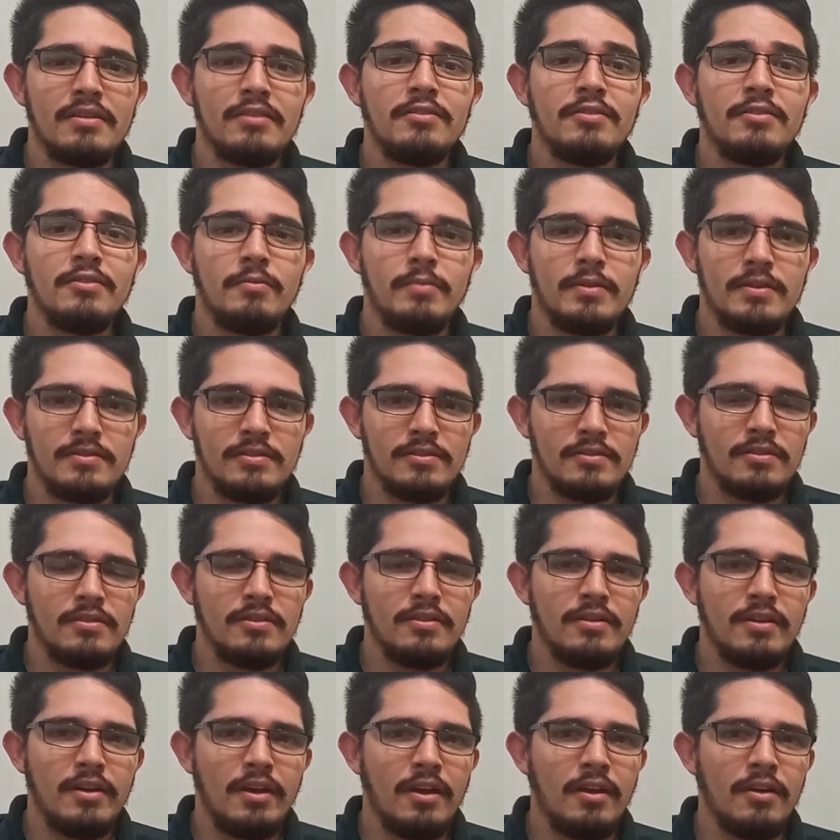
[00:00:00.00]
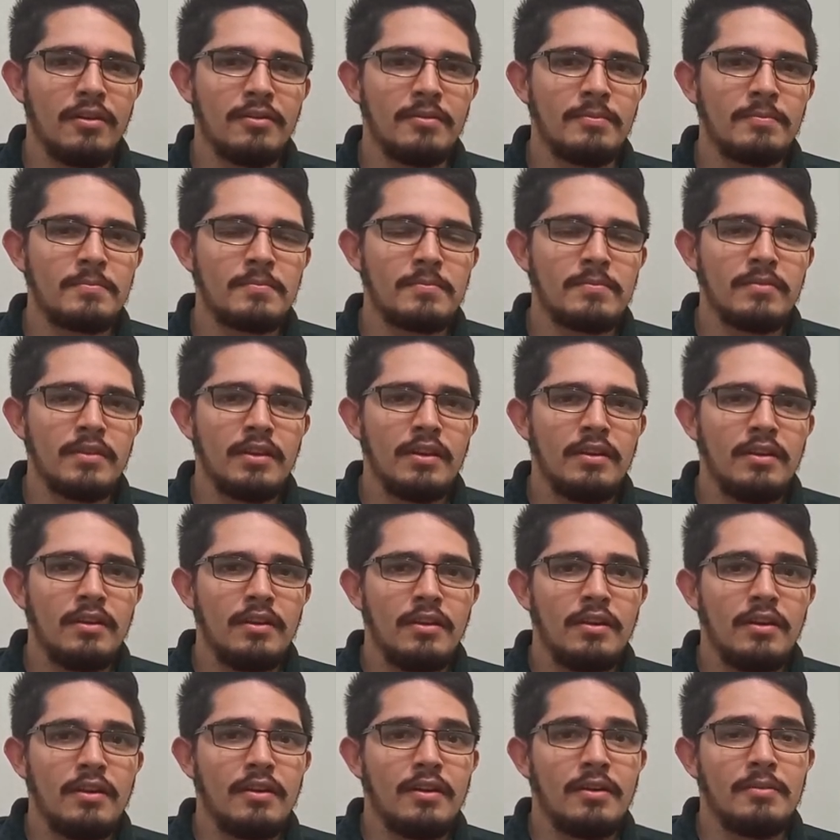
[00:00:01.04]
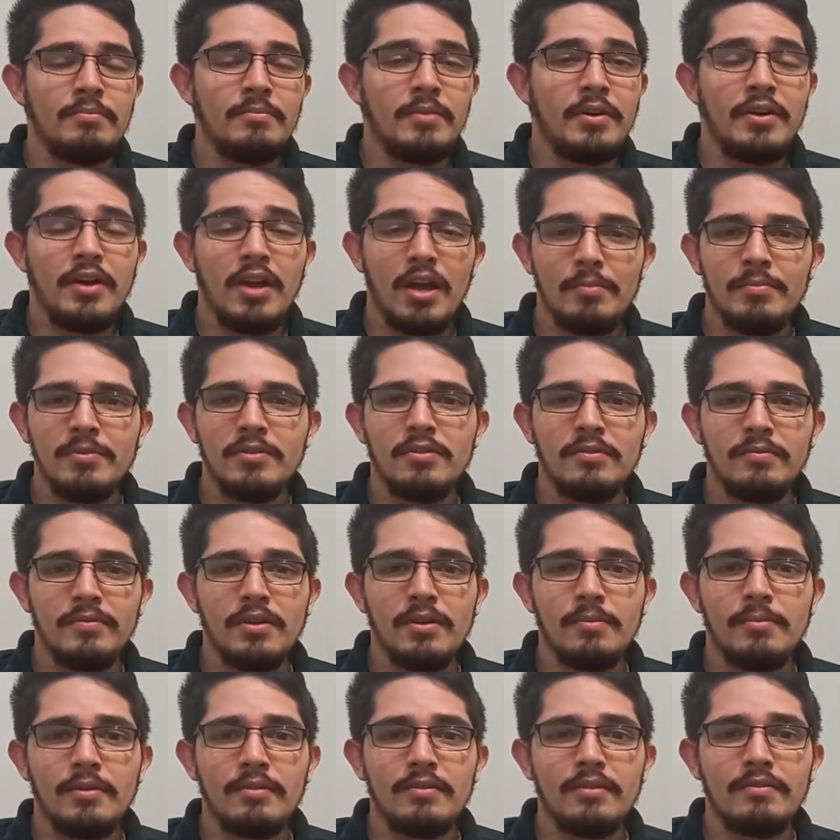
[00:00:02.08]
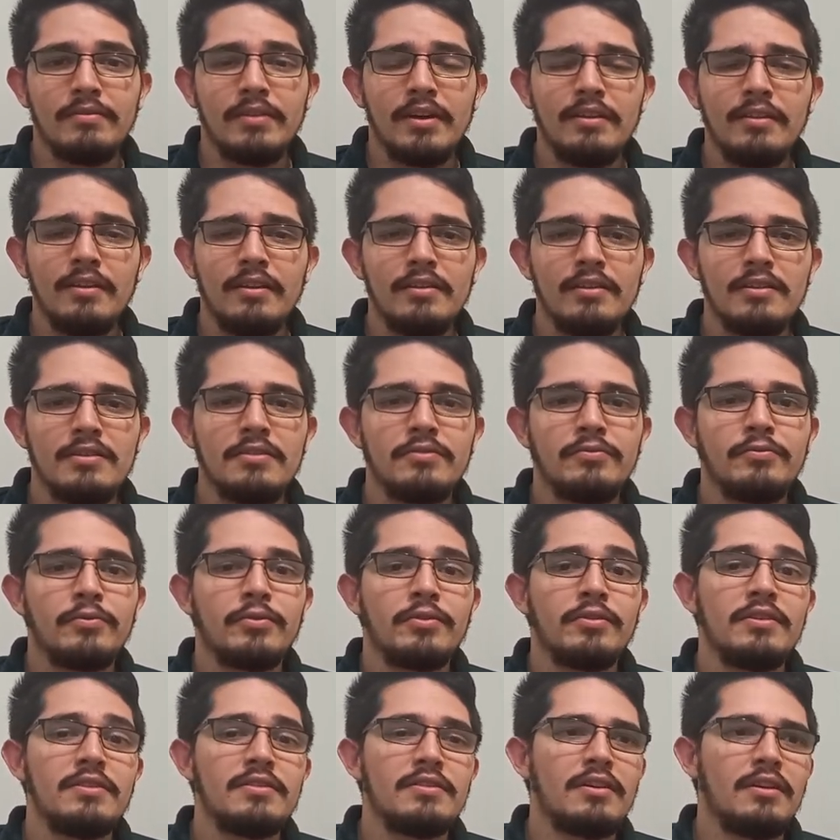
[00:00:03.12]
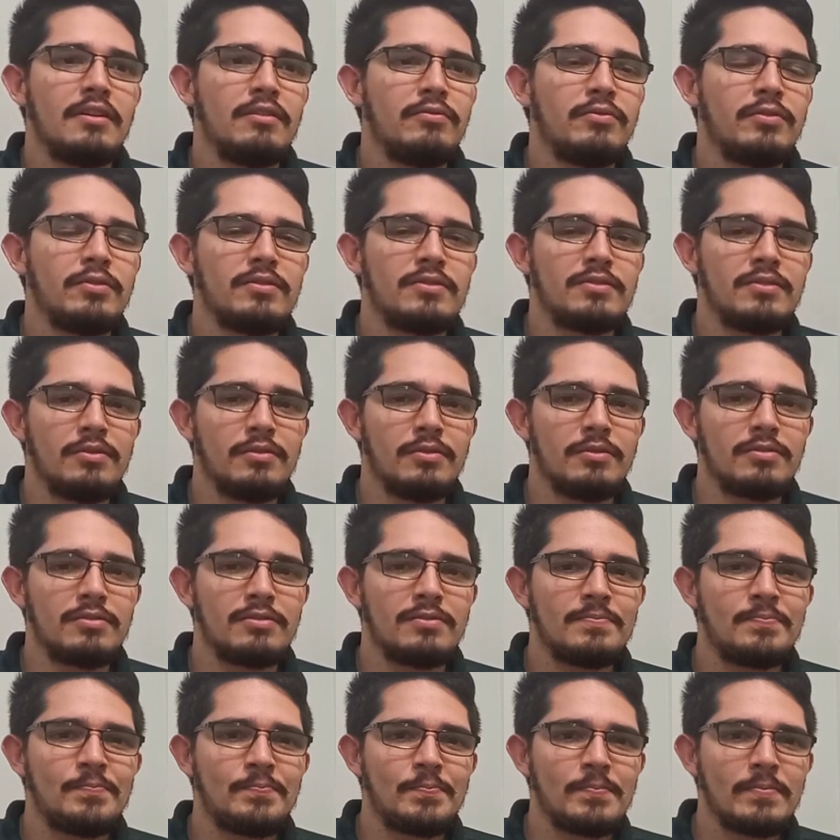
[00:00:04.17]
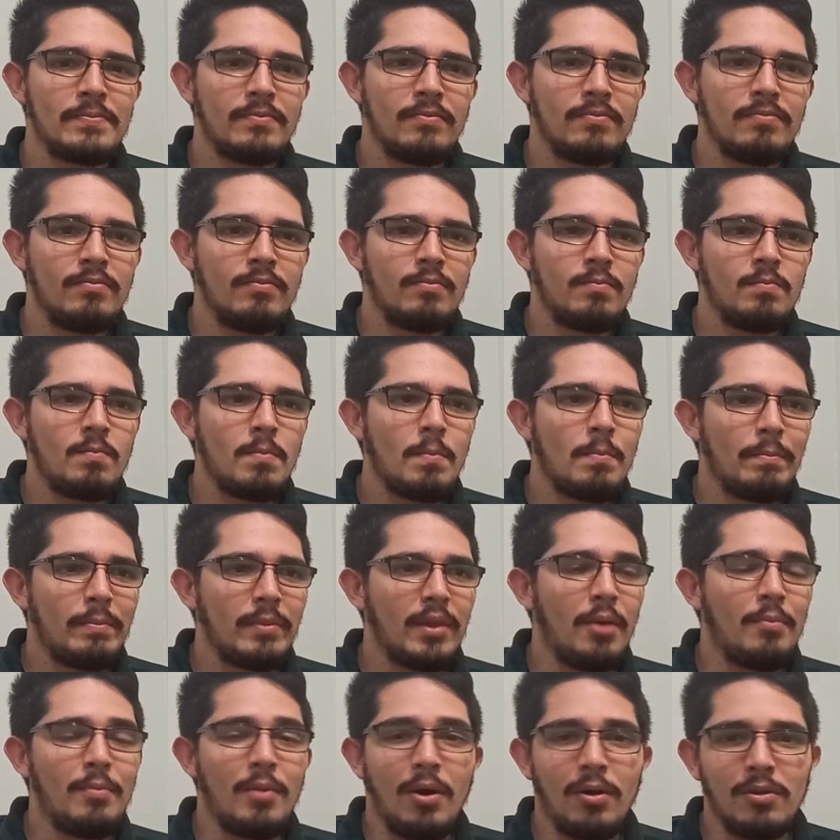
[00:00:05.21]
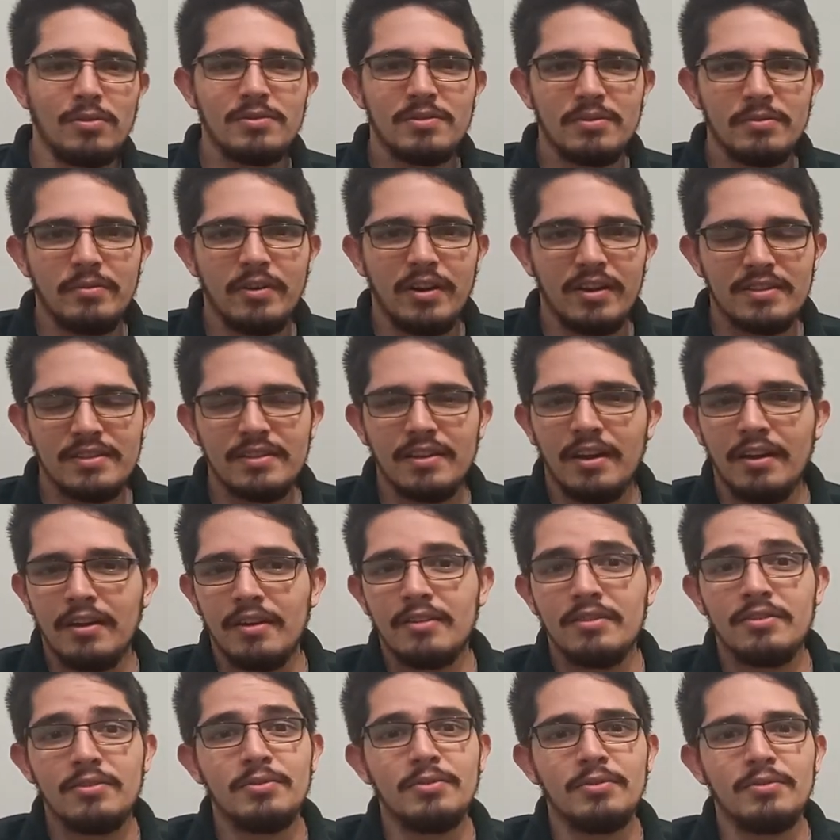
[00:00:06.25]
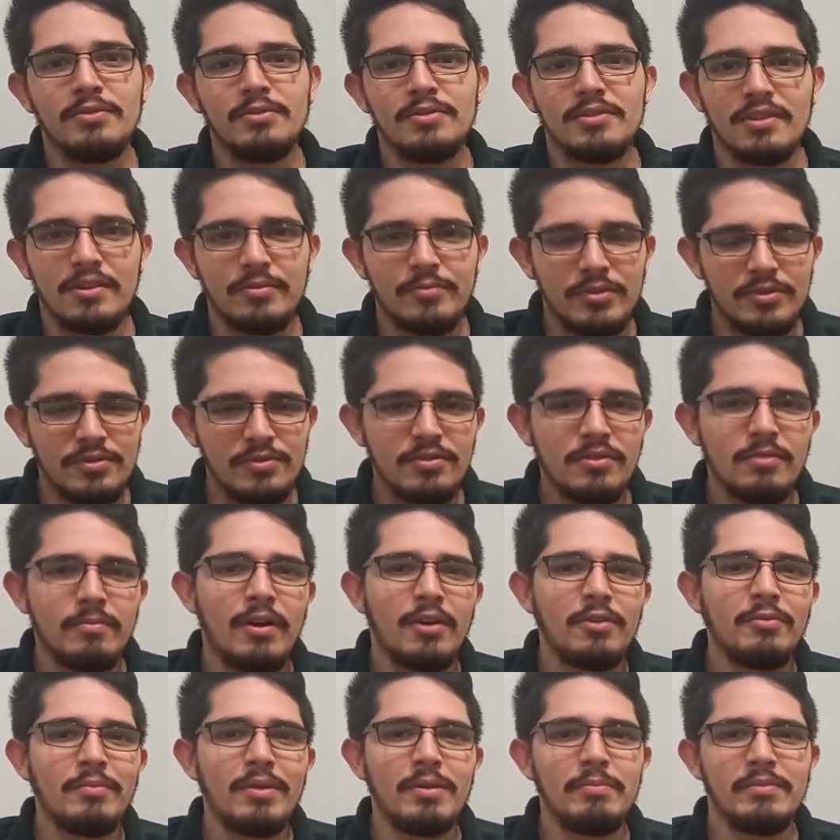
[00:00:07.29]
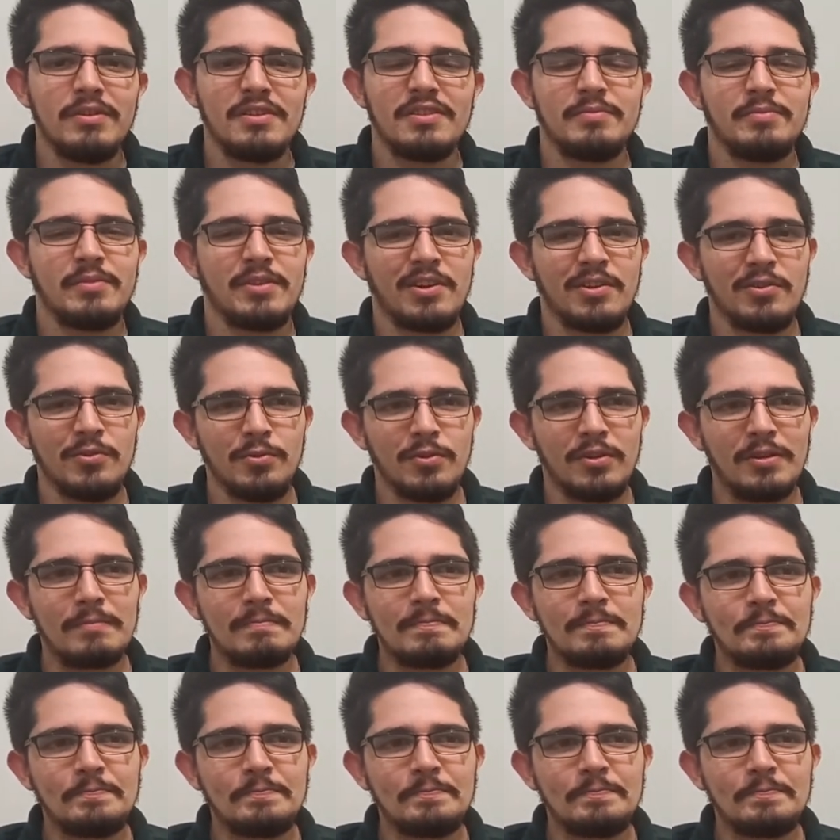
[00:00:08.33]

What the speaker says: at university, and I'm very happy to be among the finalists for this call for us course. I'm also very excited to share with you about my piece Barracuda.